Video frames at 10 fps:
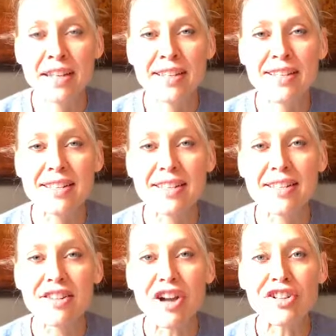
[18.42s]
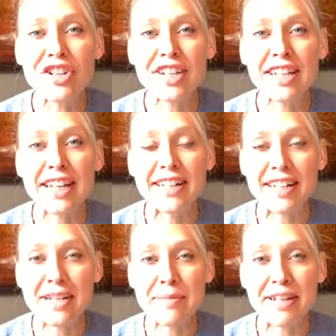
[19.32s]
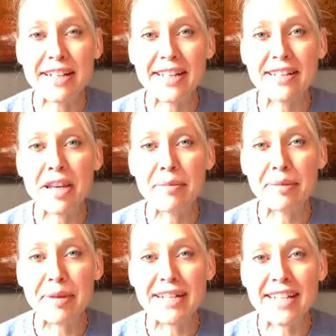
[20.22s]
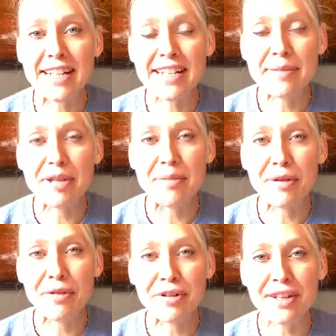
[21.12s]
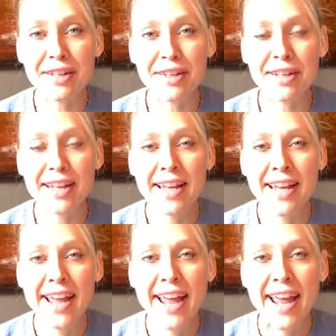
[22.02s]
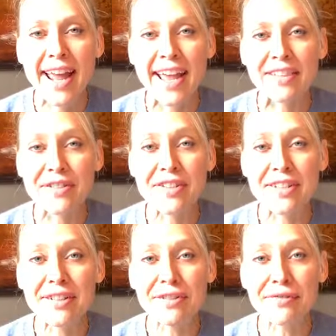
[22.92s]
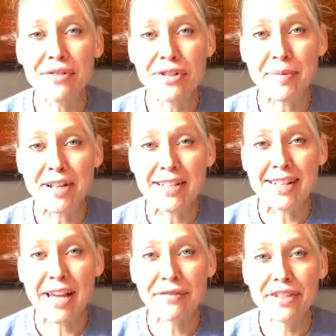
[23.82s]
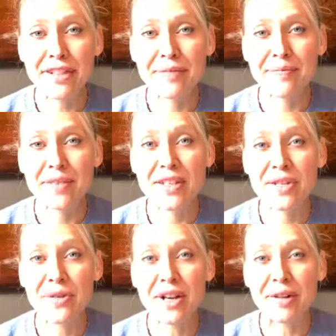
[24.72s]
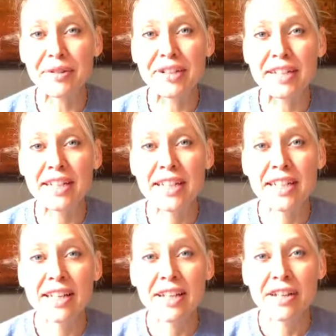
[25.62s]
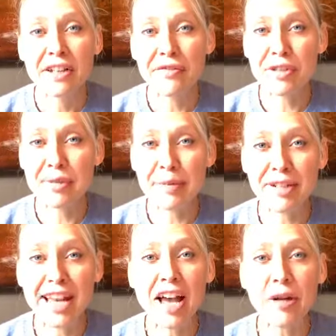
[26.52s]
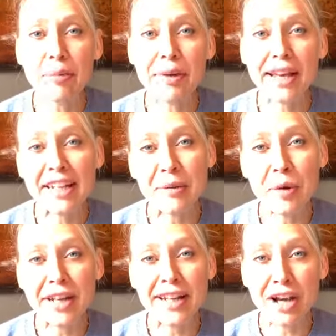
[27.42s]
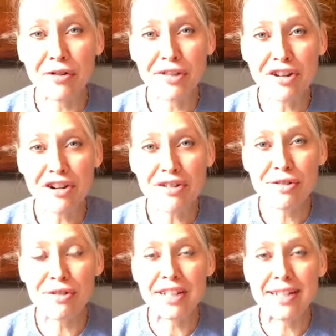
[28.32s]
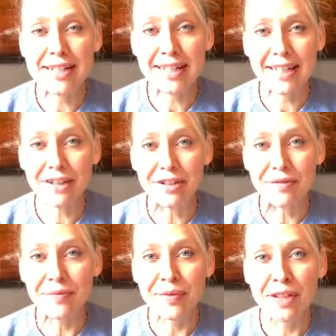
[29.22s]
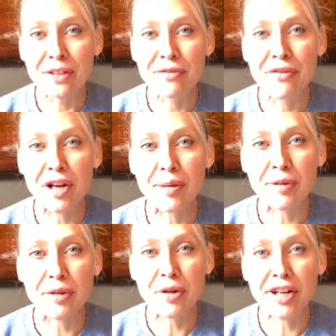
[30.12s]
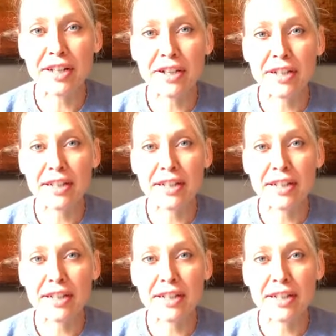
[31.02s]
This is launching next Monday, this coming Monday, September 30th, and there's still four spots left, so I would love to be able to help anyone out there who needs to heal from a chronic